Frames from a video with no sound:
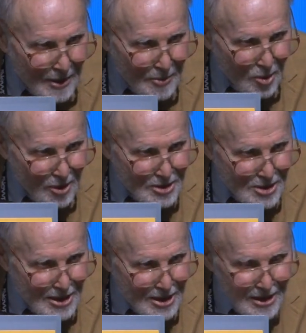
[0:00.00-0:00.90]
there
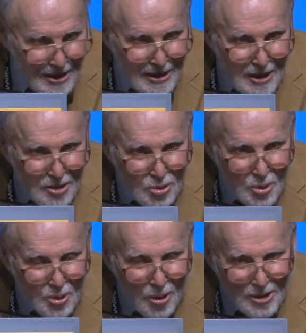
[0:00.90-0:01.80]
because the
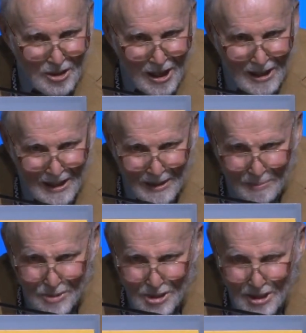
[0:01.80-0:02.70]
New York
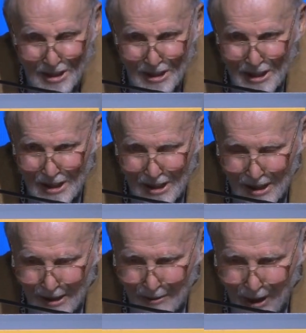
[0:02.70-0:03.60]
Times,
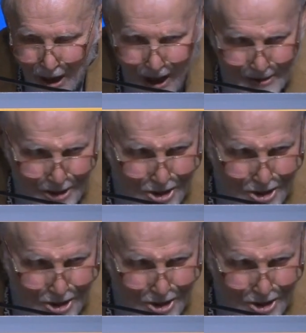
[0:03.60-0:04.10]
on the